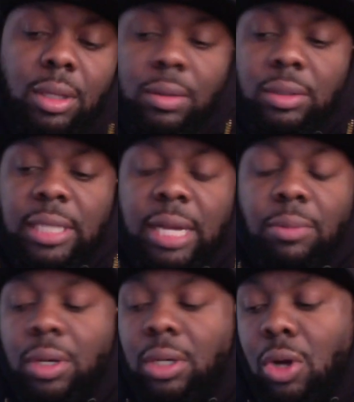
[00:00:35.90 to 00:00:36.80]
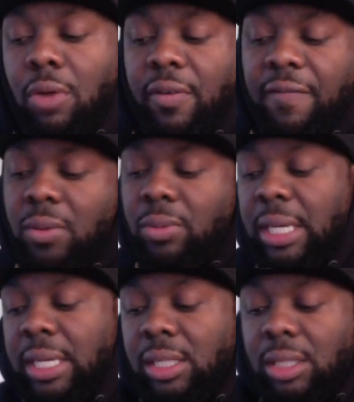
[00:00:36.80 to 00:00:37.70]
Today we're gonna go over a few
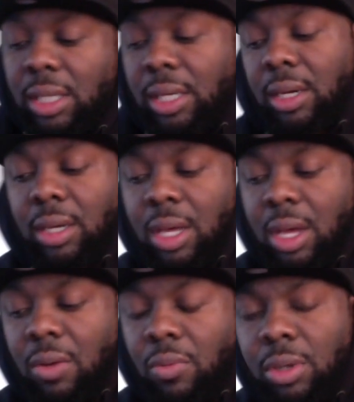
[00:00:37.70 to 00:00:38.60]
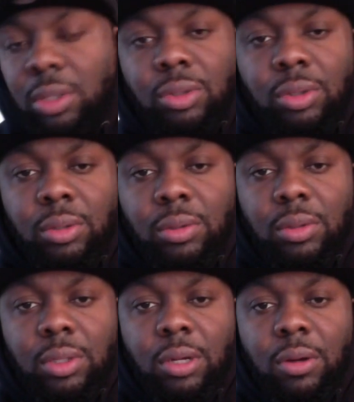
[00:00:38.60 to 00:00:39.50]
things. We're gonna do,
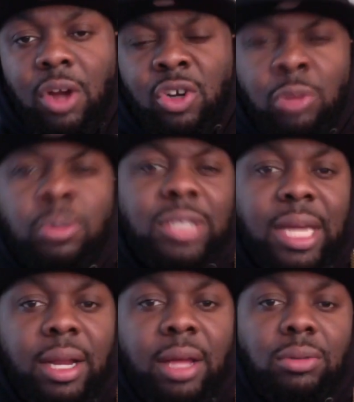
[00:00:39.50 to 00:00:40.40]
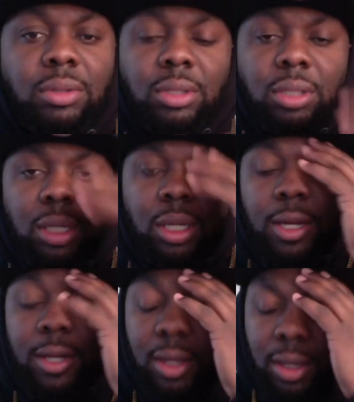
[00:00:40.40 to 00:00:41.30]
our normal shout outs.
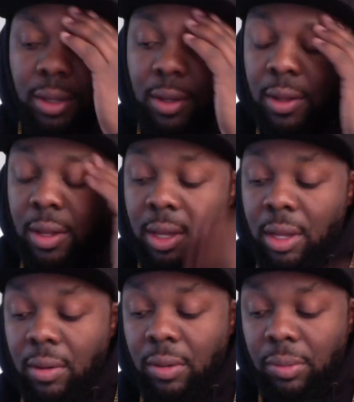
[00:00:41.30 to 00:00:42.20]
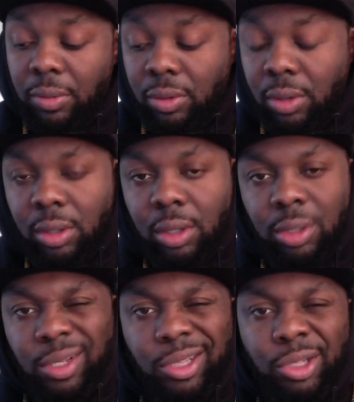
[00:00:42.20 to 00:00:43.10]
And then we'll do
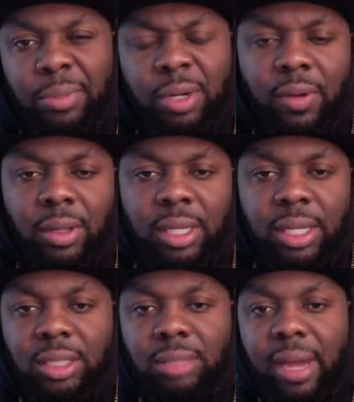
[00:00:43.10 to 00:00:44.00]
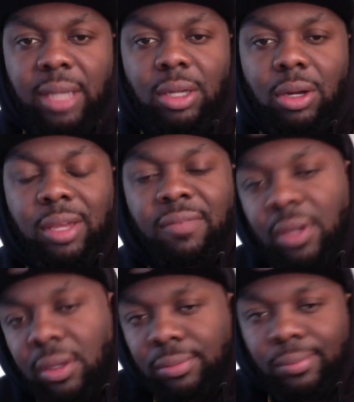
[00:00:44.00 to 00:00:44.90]
a little bit of our league smack talk, even
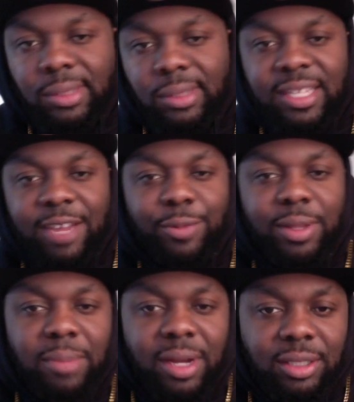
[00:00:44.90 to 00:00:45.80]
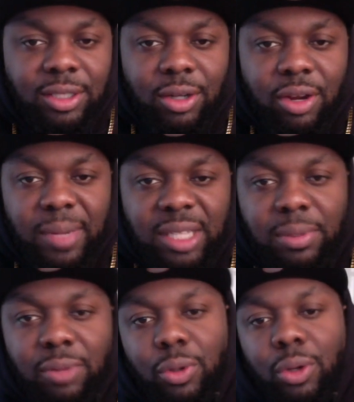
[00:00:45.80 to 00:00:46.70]
though not really much. Everybody's
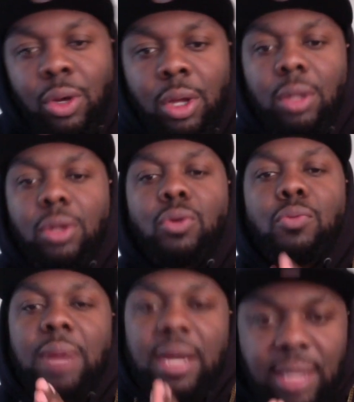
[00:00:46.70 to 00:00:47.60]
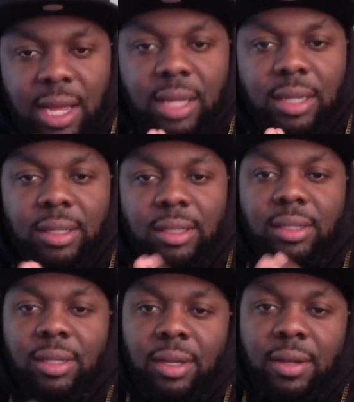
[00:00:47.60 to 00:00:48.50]
being real kumbaya.
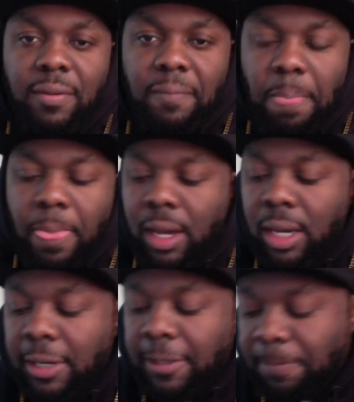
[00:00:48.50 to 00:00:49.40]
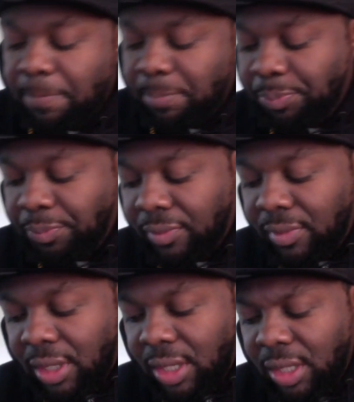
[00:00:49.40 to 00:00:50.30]
And
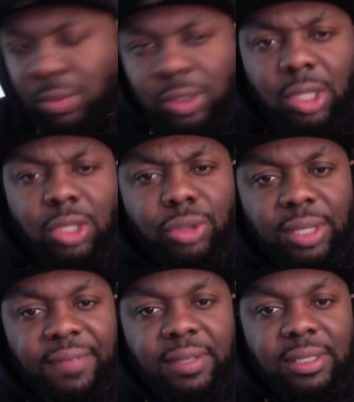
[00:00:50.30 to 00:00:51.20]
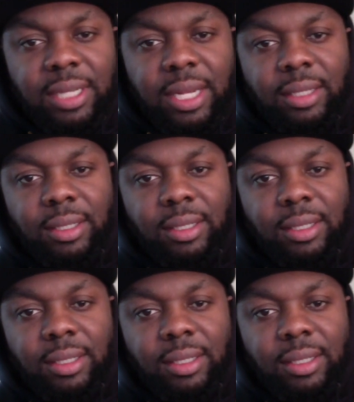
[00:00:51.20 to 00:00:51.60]
then we'll talk a little defense today.